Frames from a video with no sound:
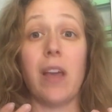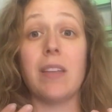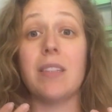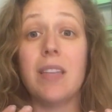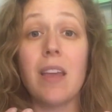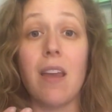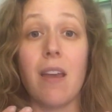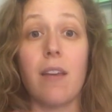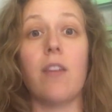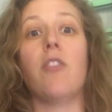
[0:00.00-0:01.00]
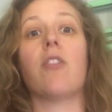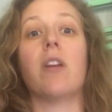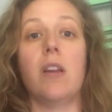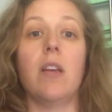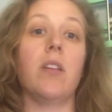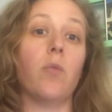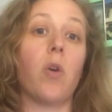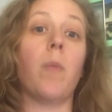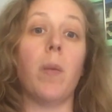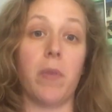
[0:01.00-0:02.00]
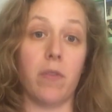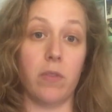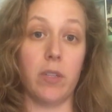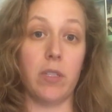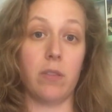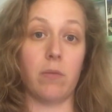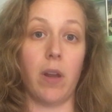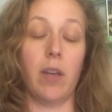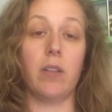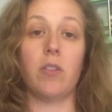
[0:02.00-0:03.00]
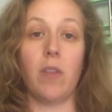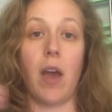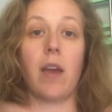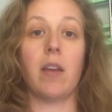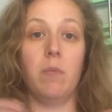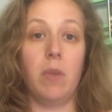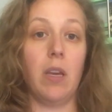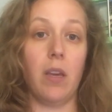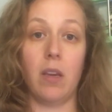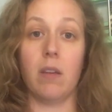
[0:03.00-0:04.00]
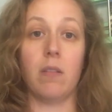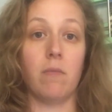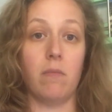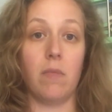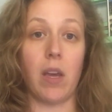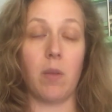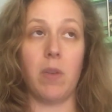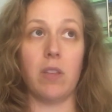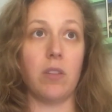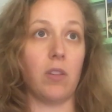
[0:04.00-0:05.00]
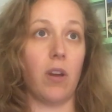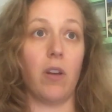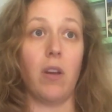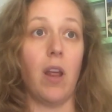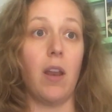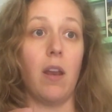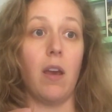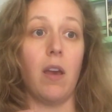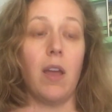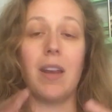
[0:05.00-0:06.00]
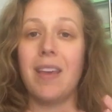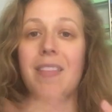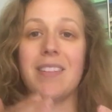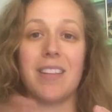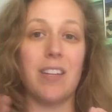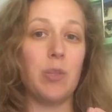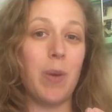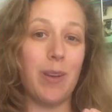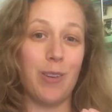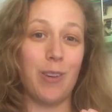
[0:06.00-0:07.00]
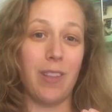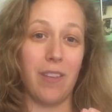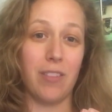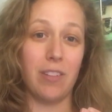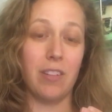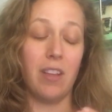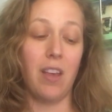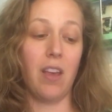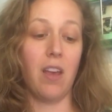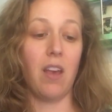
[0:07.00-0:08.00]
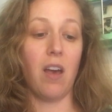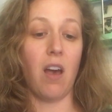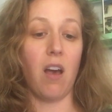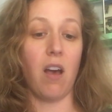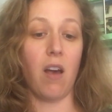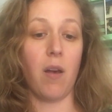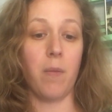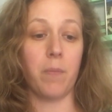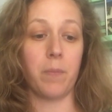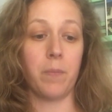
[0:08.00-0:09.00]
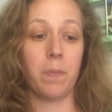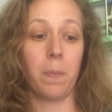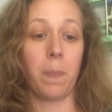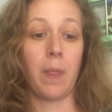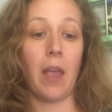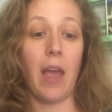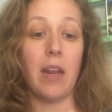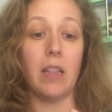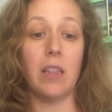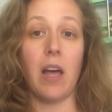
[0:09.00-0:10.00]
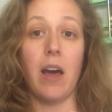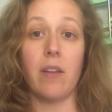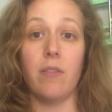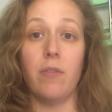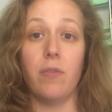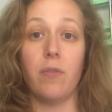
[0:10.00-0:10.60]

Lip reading: singing, you're gonna need to warm up your voice, right? So that can be the start, and again, that's gonna depend on your level. And a lot of